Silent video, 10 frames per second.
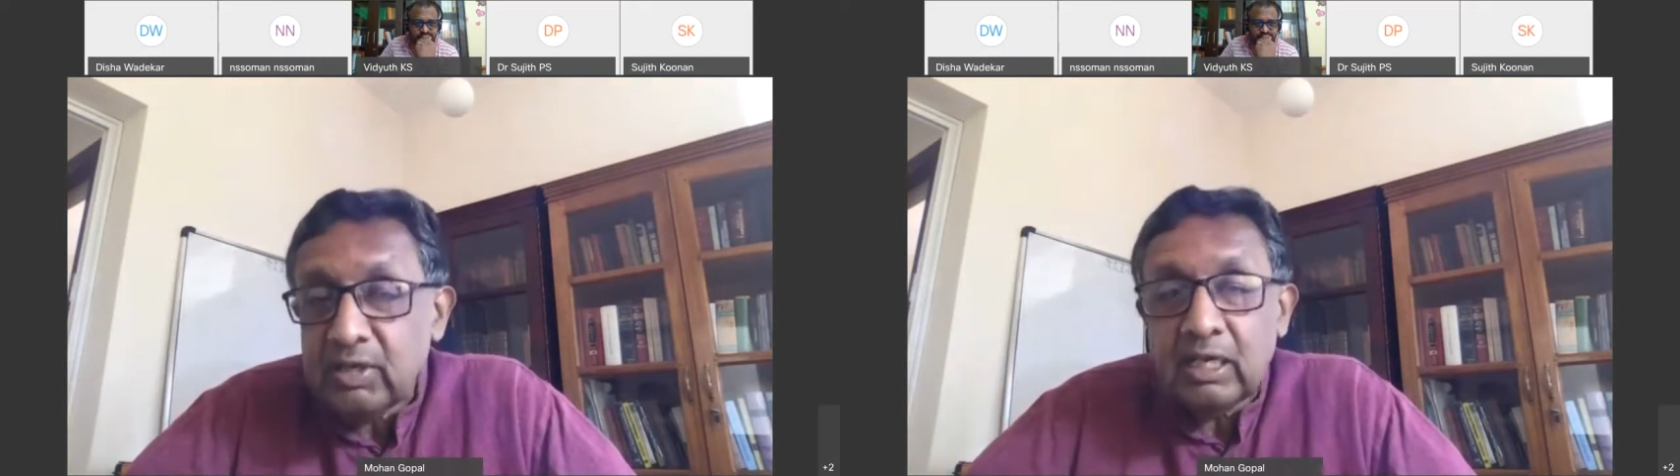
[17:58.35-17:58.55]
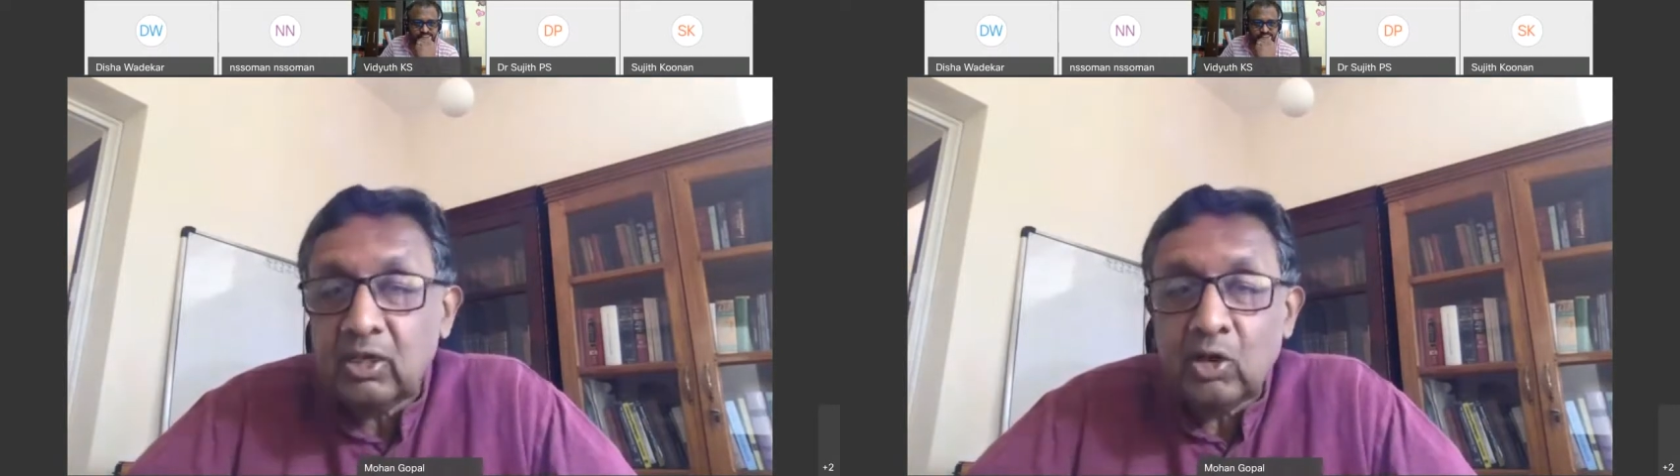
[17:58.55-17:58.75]

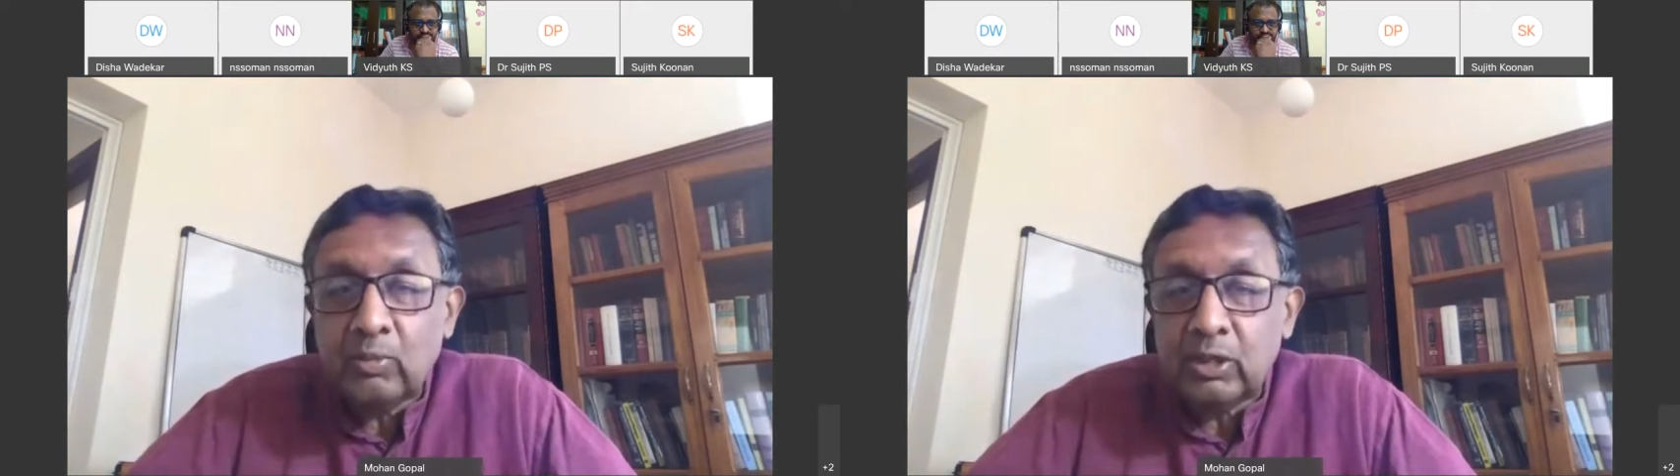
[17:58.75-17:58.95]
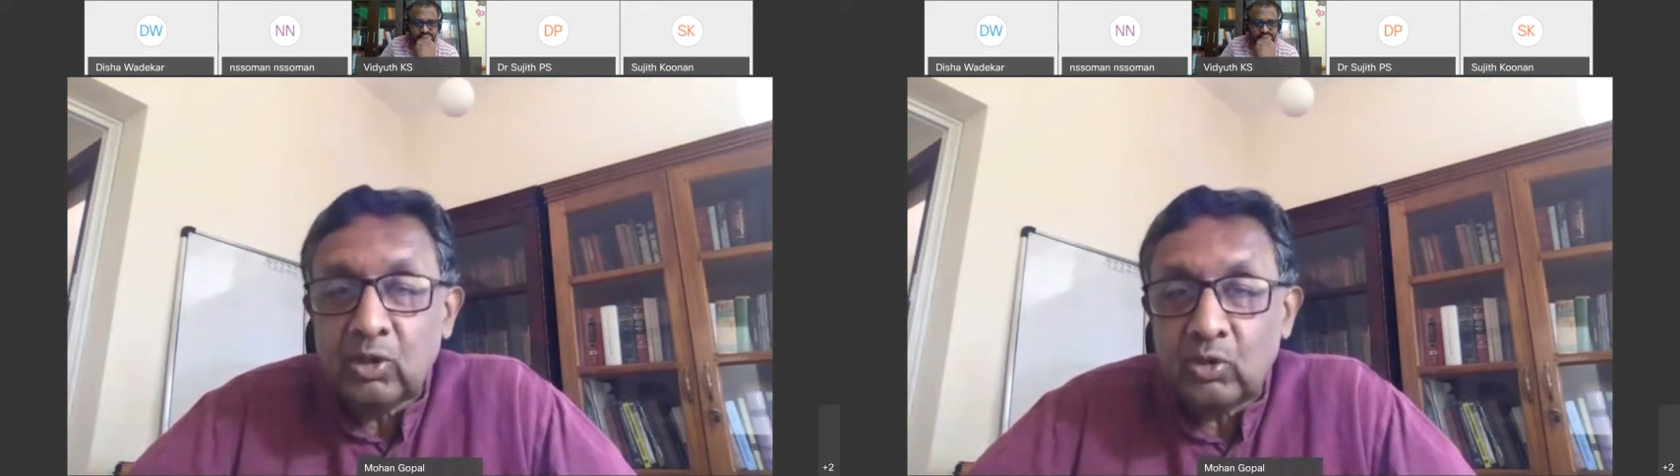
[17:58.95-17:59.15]

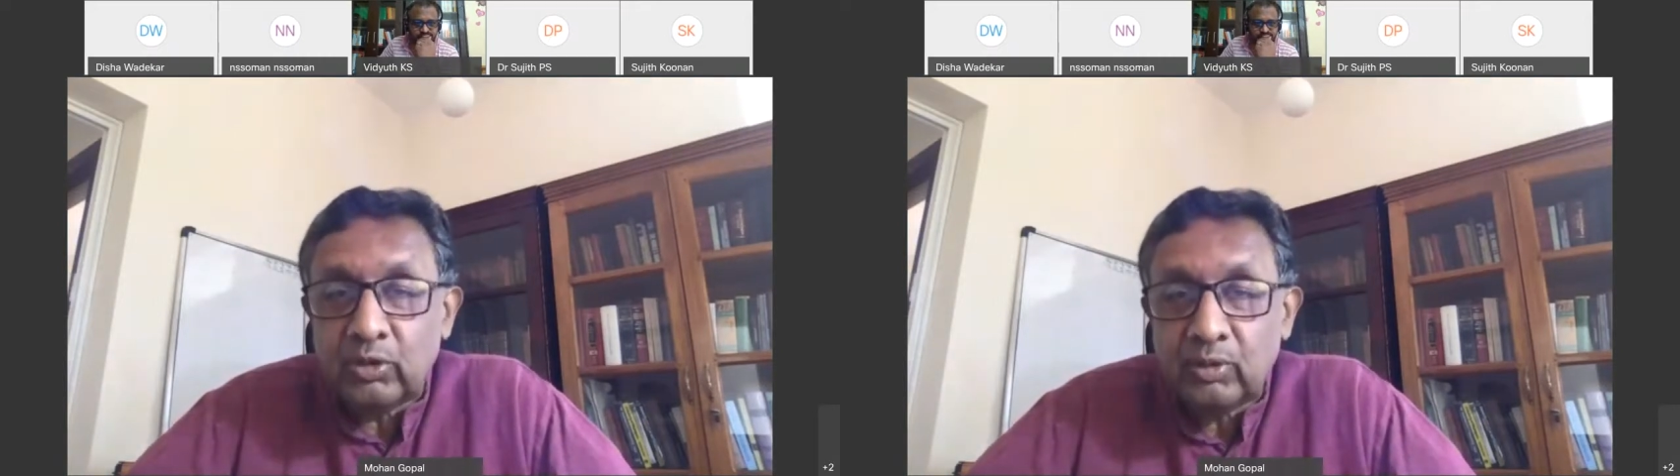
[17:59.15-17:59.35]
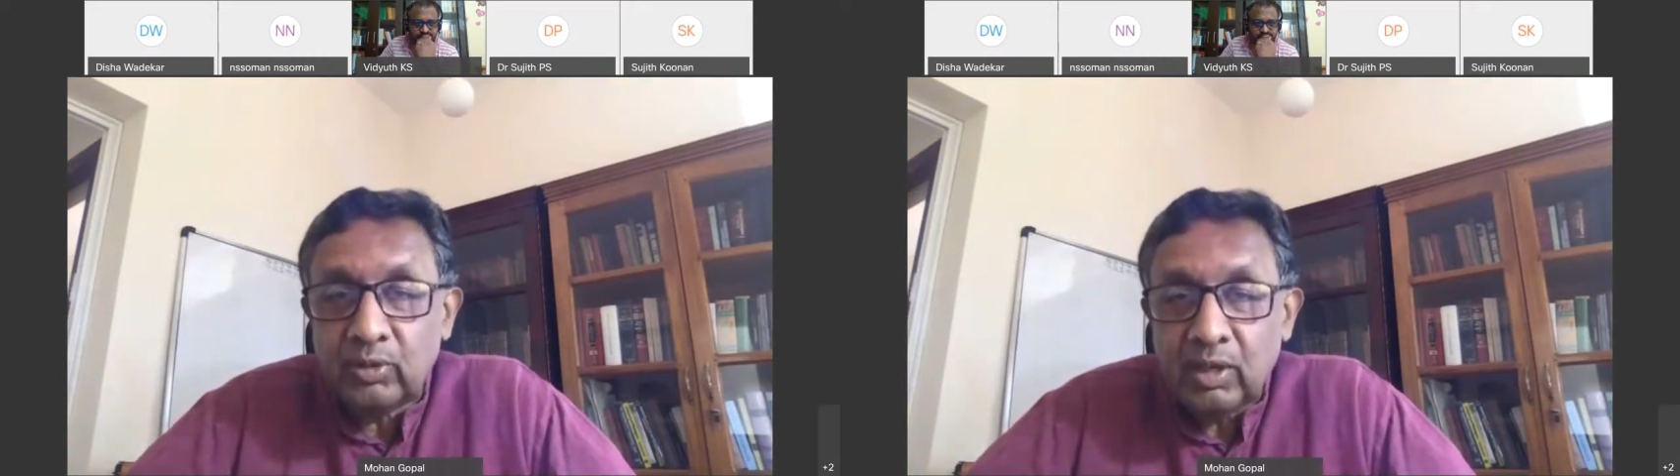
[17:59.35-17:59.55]
economic growth,
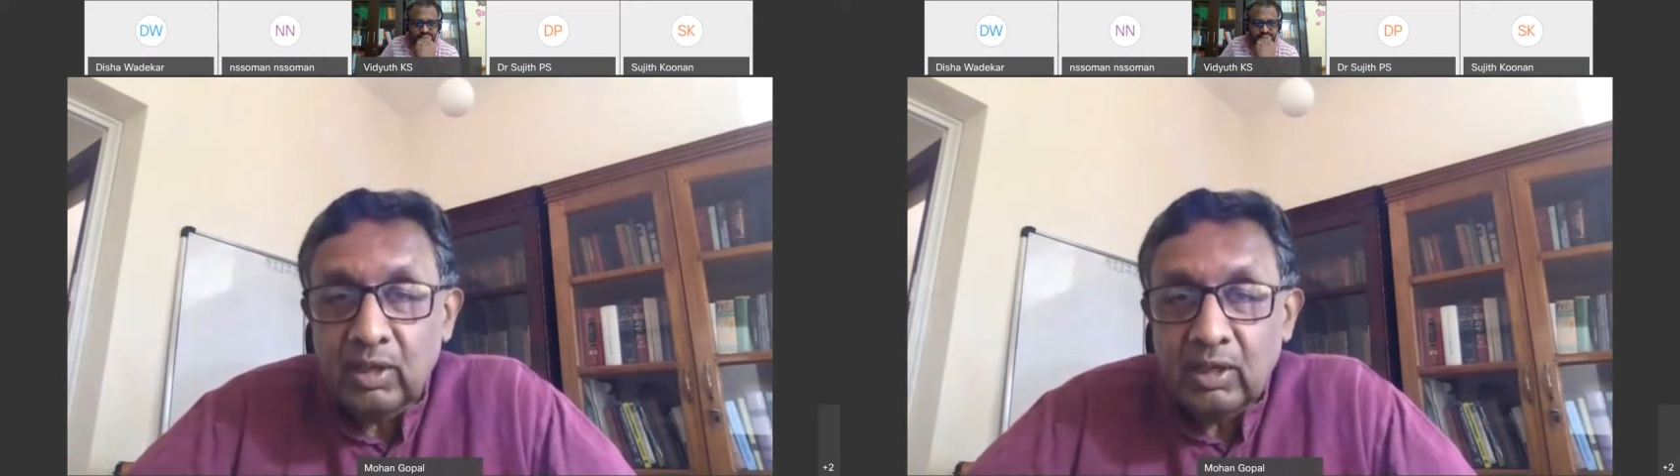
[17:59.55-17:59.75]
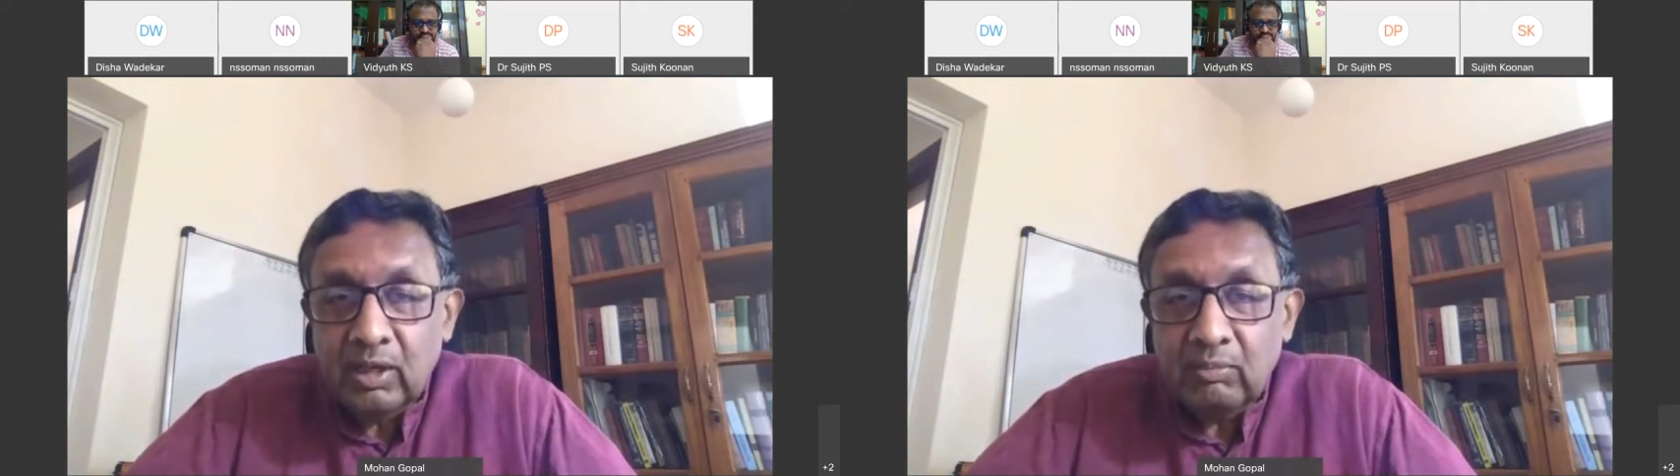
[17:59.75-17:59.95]

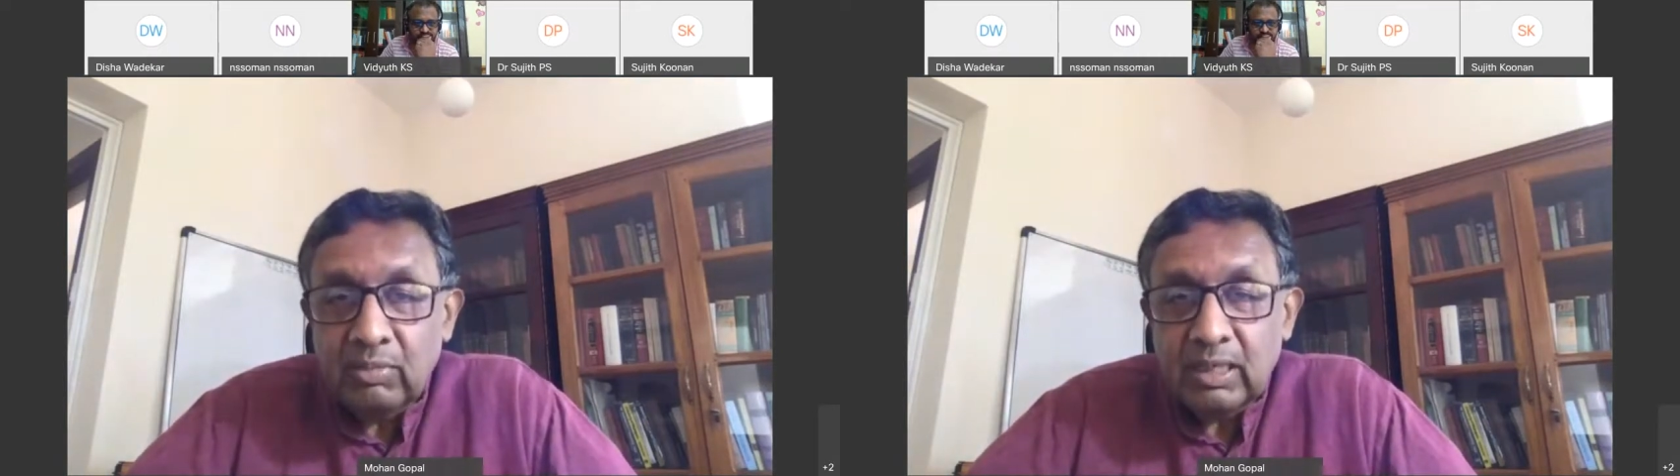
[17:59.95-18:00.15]
but